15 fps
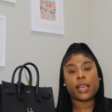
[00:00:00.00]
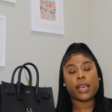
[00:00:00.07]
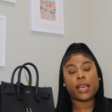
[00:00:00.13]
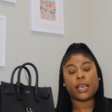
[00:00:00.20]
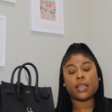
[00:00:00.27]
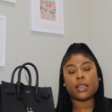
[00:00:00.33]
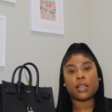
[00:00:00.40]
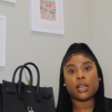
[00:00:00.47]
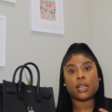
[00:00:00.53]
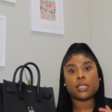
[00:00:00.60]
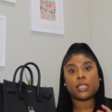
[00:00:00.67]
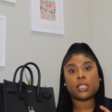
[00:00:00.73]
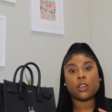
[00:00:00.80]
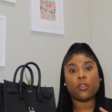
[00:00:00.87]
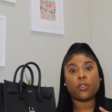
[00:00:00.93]
and
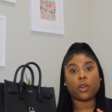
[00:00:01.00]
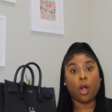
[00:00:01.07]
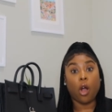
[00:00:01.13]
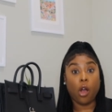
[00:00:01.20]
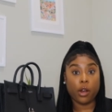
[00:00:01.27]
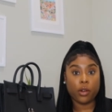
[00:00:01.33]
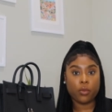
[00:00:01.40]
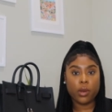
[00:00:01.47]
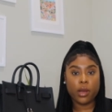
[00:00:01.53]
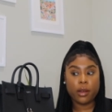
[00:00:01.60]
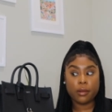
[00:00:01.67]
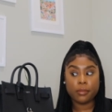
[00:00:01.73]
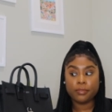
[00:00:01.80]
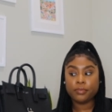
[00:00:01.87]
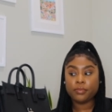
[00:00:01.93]
silver
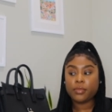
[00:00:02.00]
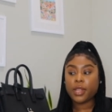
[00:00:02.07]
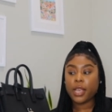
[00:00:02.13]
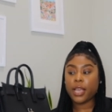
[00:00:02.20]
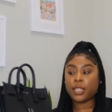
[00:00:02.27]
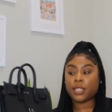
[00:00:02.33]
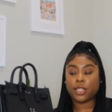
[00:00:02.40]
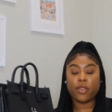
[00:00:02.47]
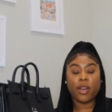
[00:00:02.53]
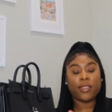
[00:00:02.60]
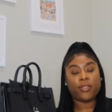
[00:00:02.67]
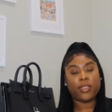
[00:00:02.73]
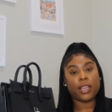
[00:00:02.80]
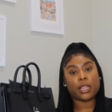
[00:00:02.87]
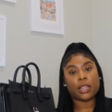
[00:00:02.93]
hardware. And so I
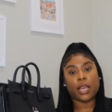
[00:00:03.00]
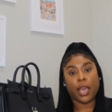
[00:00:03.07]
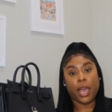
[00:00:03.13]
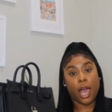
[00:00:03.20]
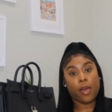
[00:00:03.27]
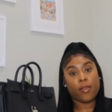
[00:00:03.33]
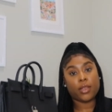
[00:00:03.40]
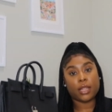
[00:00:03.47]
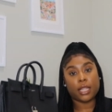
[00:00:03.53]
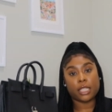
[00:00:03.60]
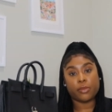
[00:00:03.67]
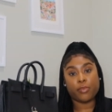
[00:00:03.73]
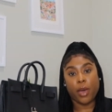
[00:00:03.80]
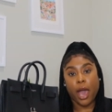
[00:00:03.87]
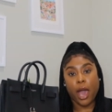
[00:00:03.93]
think that having this
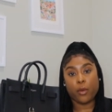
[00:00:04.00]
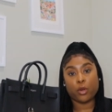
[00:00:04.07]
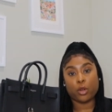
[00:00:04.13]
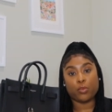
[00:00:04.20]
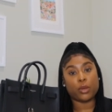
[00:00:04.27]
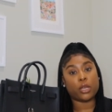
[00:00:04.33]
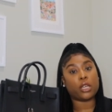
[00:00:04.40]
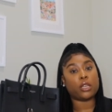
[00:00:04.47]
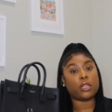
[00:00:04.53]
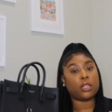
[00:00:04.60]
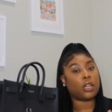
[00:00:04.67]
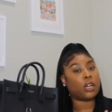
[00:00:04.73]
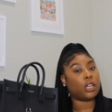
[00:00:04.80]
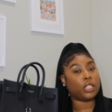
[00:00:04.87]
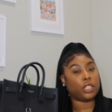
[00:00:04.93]
bag would be
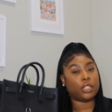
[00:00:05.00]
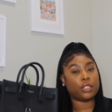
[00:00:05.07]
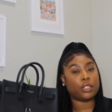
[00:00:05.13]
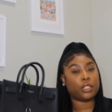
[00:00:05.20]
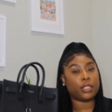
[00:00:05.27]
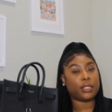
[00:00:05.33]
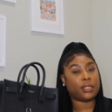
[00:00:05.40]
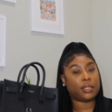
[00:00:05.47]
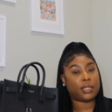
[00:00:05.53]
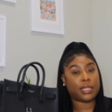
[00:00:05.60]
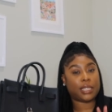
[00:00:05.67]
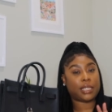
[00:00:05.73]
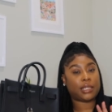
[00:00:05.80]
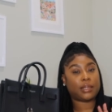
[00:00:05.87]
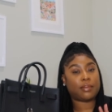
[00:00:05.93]
a good,
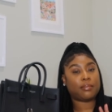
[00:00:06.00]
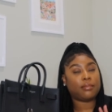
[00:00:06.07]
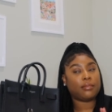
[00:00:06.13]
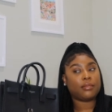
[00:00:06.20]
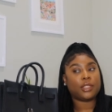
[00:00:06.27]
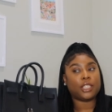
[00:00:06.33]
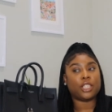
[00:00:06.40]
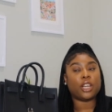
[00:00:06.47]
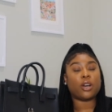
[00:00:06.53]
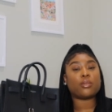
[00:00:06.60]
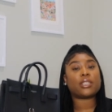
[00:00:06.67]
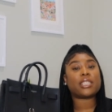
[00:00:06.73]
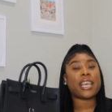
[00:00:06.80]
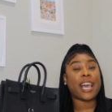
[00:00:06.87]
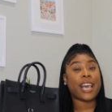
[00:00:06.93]
you know,
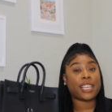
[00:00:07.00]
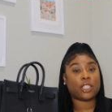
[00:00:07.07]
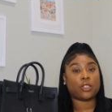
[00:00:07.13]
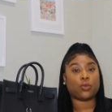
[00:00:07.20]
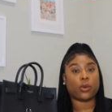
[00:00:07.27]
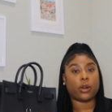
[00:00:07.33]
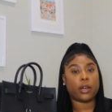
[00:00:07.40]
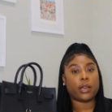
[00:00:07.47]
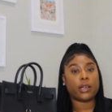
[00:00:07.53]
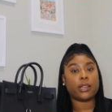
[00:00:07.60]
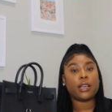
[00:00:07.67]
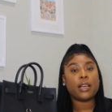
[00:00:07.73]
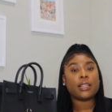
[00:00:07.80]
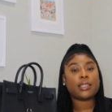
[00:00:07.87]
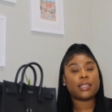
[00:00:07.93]
test run
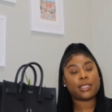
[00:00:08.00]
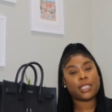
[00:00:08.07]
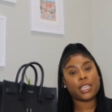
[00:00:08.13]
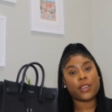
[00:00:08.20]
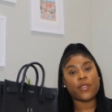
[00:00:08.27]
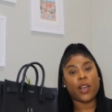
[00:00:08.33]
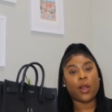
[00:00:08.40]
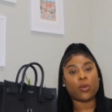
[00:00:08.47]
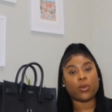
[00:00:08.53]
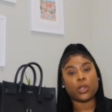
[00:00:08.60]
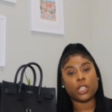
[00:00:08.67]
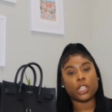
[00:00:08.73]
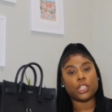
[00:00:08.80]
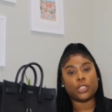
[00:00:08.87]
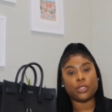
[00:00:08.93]
to see if I
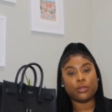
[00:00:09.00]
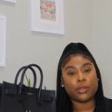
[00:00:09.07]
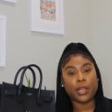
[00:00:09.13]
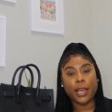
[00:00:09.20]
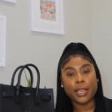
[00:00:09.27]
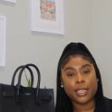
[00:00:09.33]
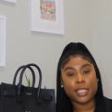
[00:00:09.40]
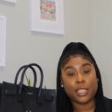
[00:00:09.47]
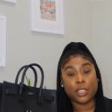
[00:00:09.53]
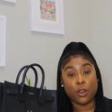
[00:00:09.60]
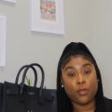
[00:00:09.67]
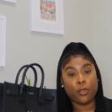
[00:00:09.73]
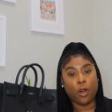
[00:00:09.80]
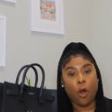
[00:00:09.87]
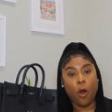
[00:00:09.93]
really do like
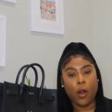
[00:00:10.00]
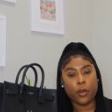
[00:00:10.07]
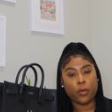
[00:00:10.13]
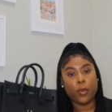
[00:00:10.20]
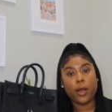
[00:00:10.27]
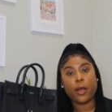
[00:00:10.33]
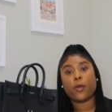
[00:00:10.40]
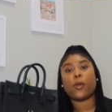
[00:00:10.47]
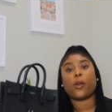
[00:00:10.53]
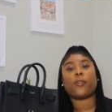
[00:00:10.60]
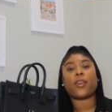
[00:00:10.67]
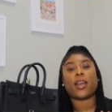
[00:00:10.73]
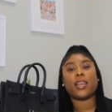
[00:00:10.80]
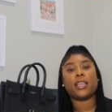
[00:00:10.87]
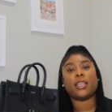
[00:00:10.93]
silver hardware or if
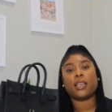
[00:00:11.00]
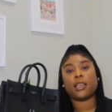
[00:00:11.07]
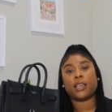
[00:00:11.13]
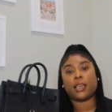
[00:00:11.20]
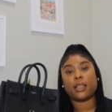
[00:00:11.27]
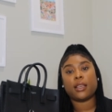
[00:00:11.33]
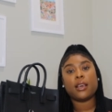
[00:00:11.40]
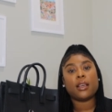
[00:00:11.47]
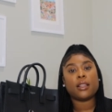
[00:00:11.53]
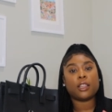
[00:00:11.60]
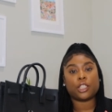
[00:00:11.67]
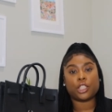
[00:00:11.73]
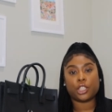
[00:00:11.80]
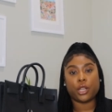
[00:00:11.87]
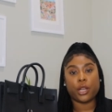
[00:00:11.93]
I need to get the
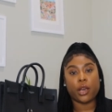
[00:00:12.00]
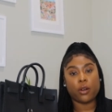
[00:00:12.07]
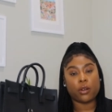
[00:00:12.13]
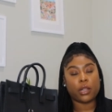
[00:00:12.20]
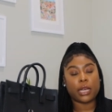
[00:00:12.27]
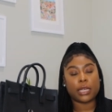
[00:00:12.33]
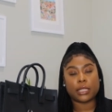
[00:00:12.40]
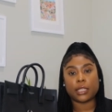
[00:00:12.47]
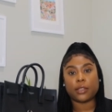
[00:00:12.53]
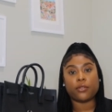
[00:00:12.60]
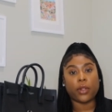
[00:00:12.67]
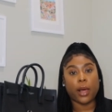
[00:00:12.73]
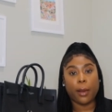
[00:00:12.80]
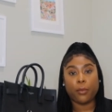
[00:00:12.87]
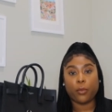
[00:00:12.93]
Chanel classic
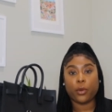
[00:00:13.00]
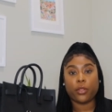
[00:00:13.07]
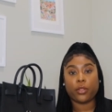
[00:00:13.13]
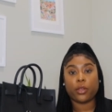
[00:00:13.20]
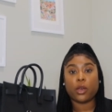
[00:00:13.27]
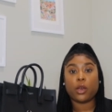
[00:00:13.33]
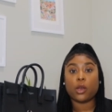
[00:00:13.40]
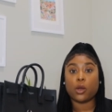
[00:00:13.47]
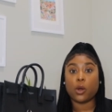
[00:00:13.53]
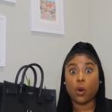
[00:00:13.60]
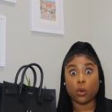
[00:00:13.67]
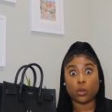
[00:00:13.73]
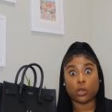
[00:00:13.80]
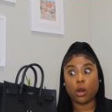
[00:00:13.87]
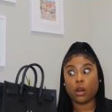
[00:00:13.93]
flap with
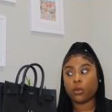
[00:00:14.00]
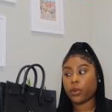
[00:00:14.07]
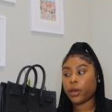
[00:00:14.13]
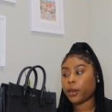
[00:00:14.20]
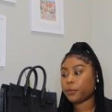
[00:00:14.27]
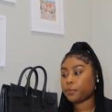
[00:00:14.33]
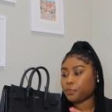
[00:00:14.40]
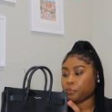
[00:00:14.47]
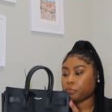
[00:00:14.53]
gold hardware.